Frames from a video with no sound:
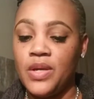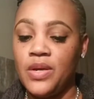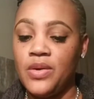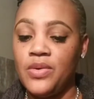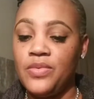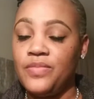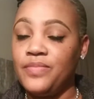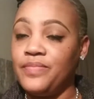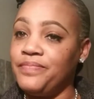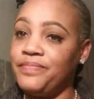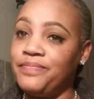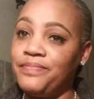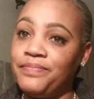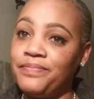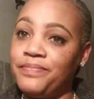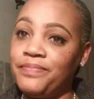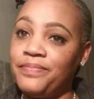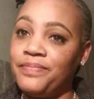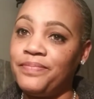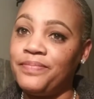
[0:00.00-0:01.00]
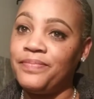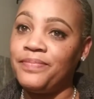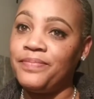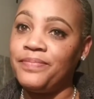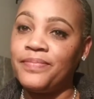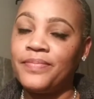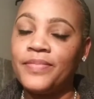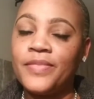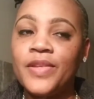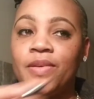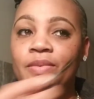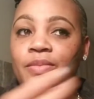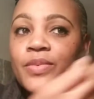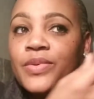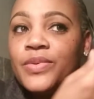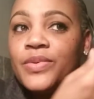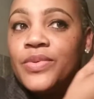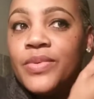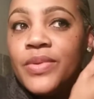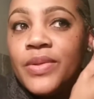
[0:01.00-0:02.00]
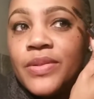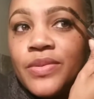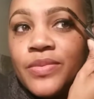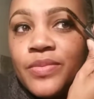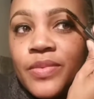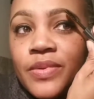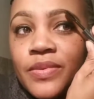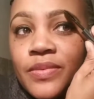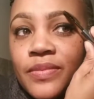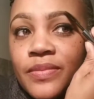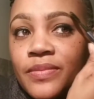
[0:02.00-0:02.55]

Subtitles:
go. And we'll do this one.